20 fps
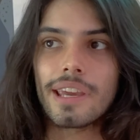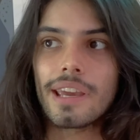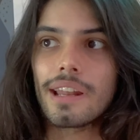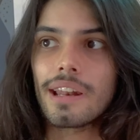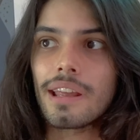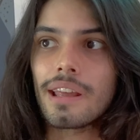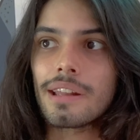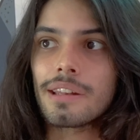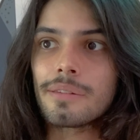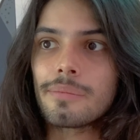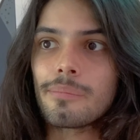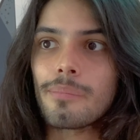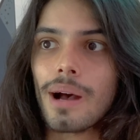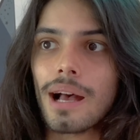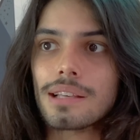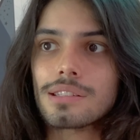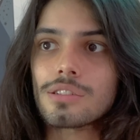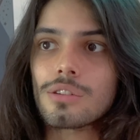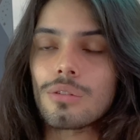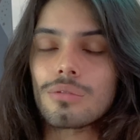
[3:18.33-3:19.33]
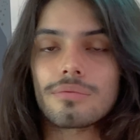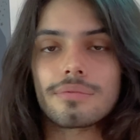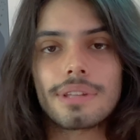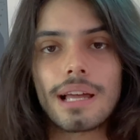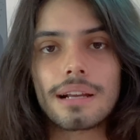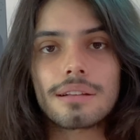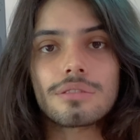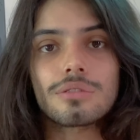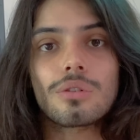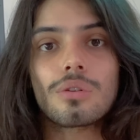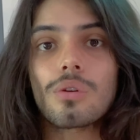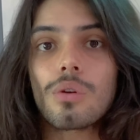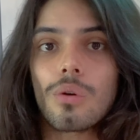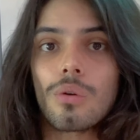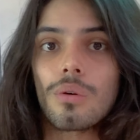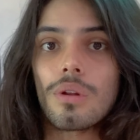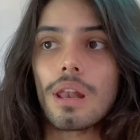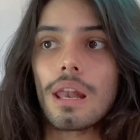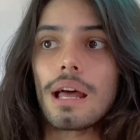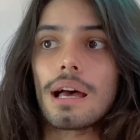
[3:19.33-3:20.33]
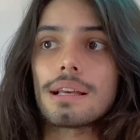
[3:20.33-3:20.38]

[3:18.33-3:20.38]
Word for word: tienen más contacto con